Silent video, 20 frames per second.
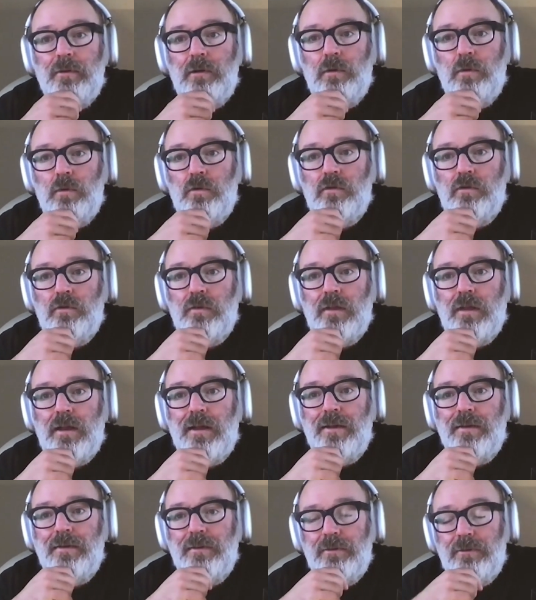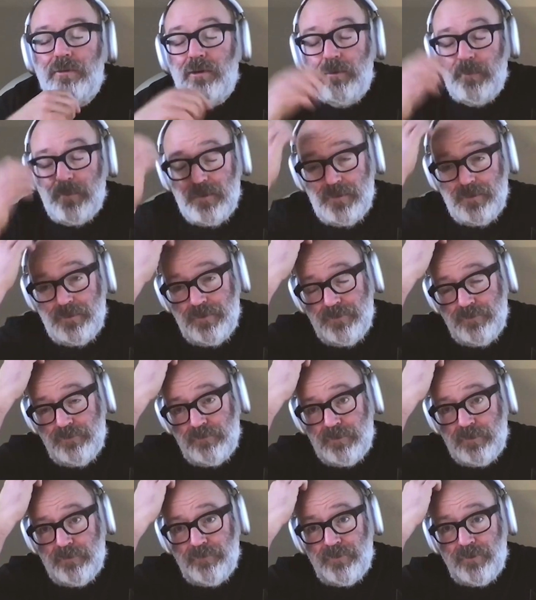The launch for that is going to be
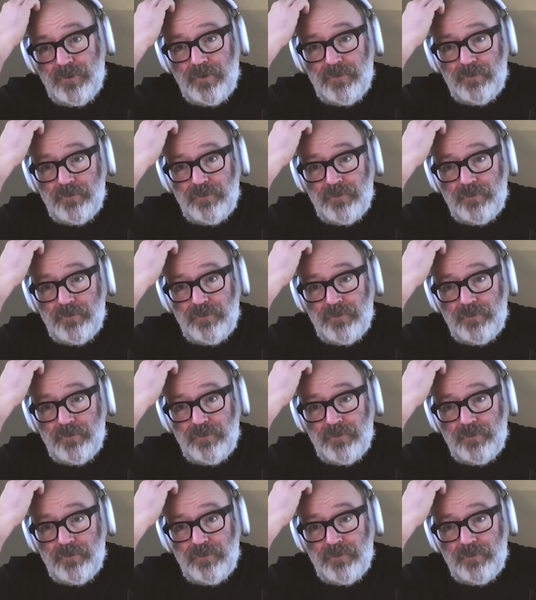great fun.